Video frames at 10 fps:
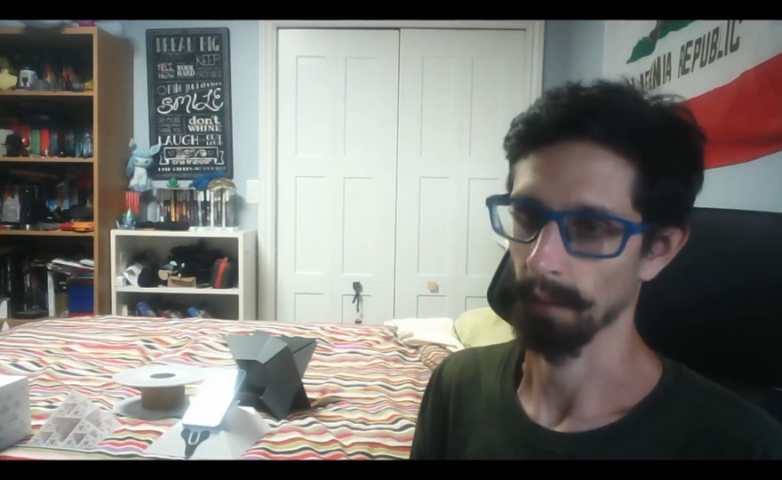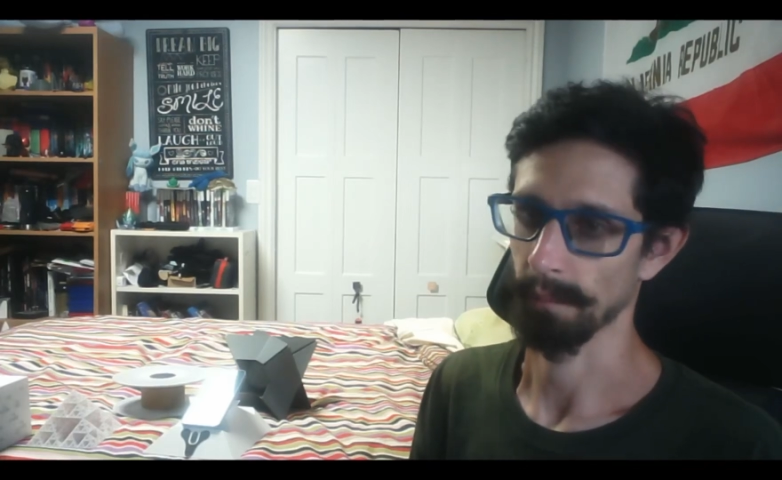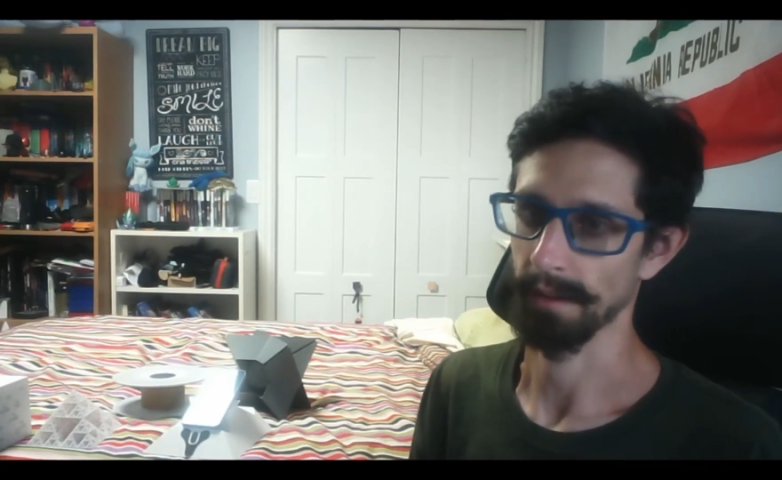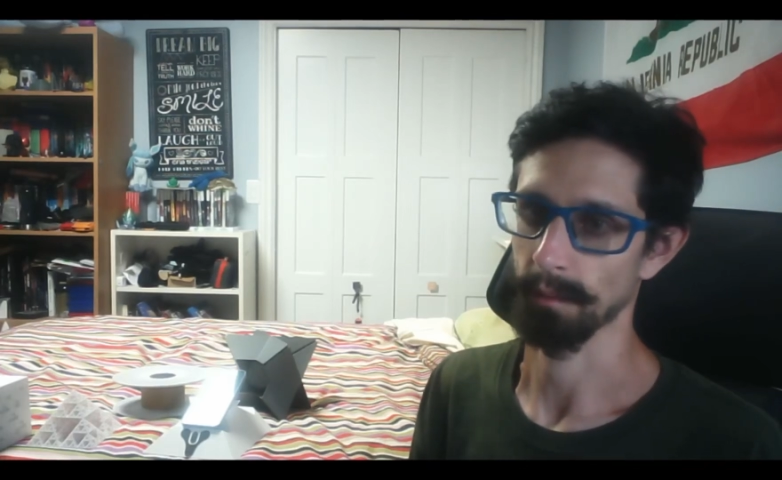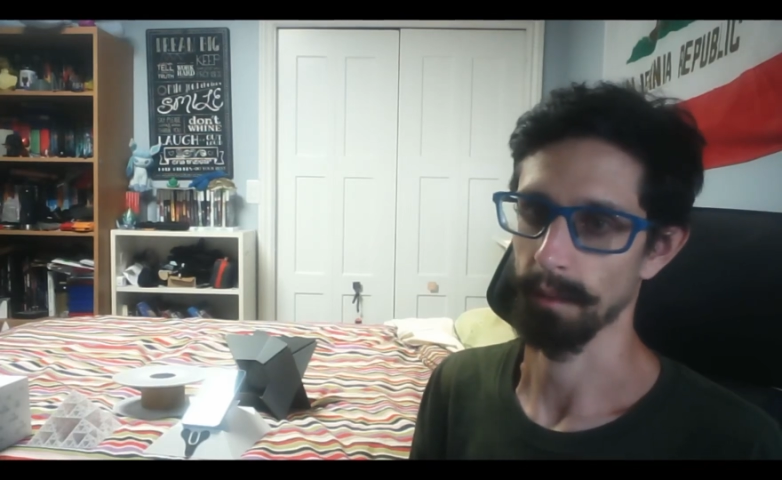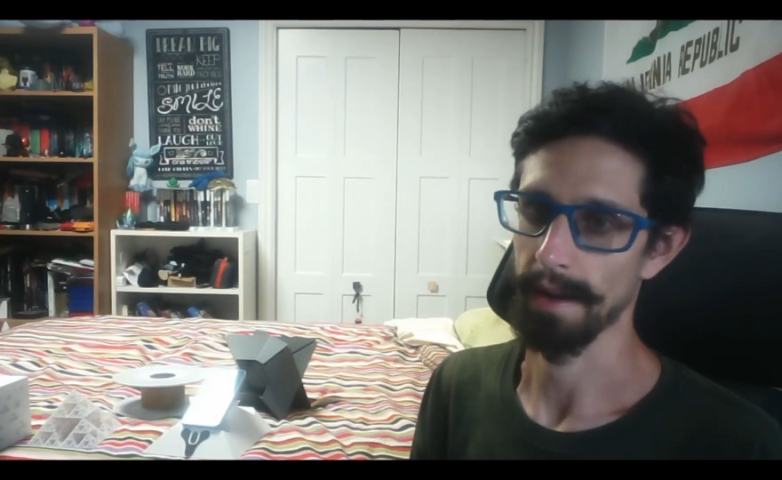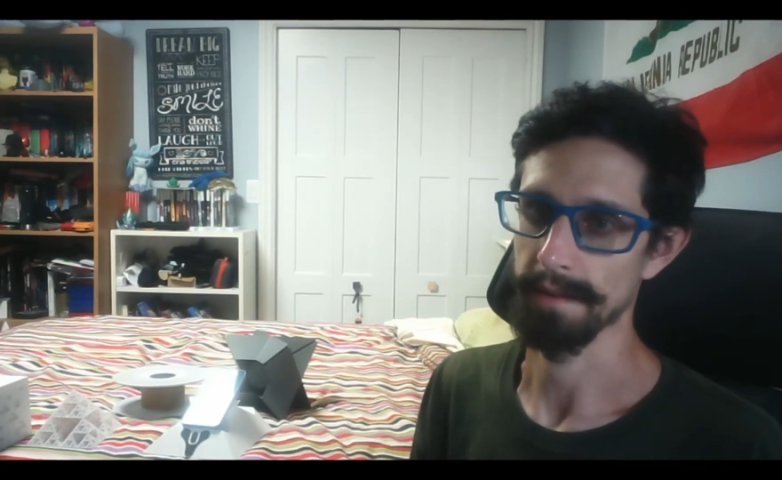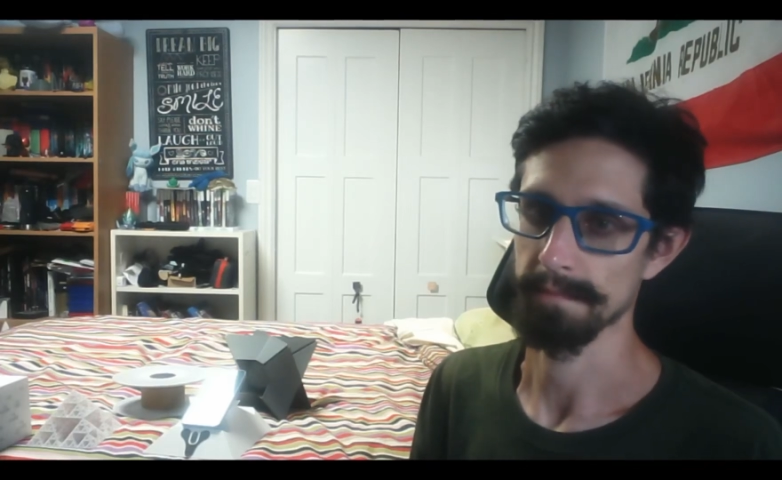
be red.